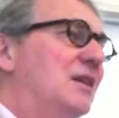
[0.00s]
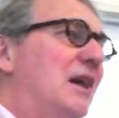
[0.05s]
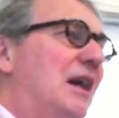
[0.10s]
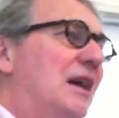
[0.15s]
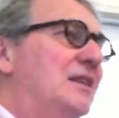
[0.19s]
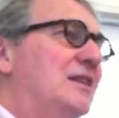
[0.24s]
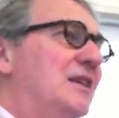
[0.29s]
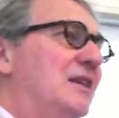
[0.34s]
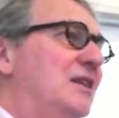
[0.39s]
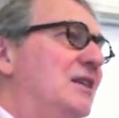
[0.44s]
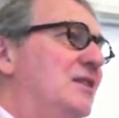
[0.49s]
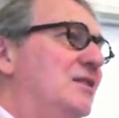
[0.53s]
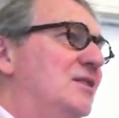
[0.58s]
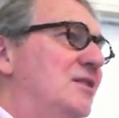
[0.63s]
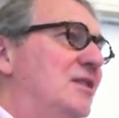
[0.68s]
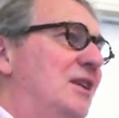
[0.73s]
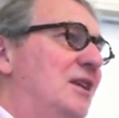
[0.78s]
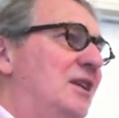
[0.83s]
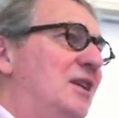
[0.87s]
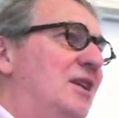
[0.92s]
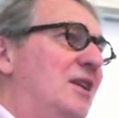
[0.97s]
I think he's
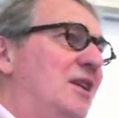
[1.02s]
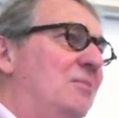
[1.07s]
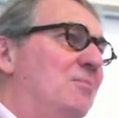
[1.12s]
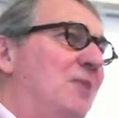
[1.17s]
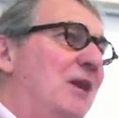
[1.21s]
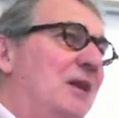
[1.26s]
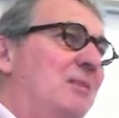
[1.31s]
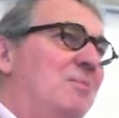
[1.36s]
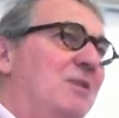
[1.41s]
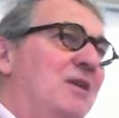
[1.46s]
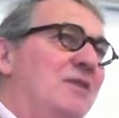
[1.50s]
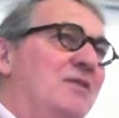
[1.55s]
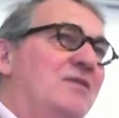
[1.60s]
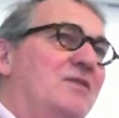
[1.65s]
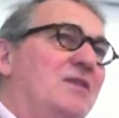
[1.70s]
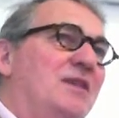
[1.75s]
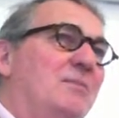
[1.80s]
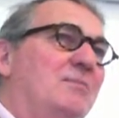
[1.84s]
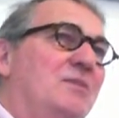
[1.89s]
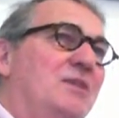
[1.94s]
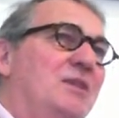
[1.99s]
thinking maybe of
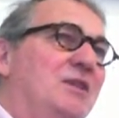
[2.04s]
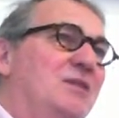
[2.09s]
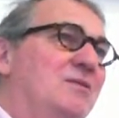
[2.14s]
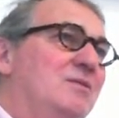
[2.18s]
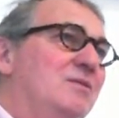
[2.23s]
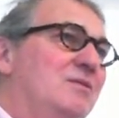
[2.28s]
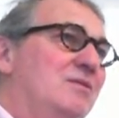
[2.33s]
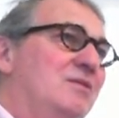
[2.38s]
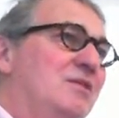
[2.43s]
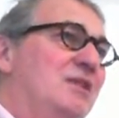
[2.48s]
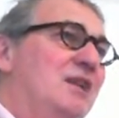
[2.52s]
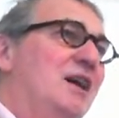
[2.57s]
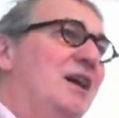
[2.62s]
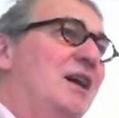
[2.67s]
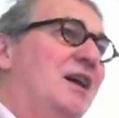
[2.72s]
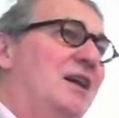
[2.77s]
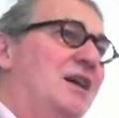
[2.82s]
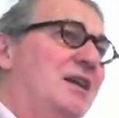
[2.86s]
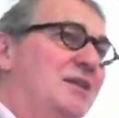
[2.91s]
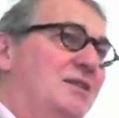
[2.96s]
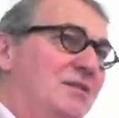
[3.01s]
somebody who's
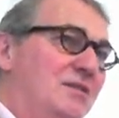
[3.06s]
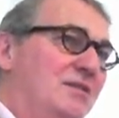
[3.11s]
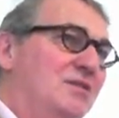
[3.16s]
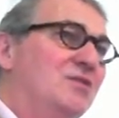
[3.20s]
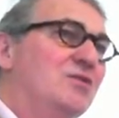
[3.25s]
died,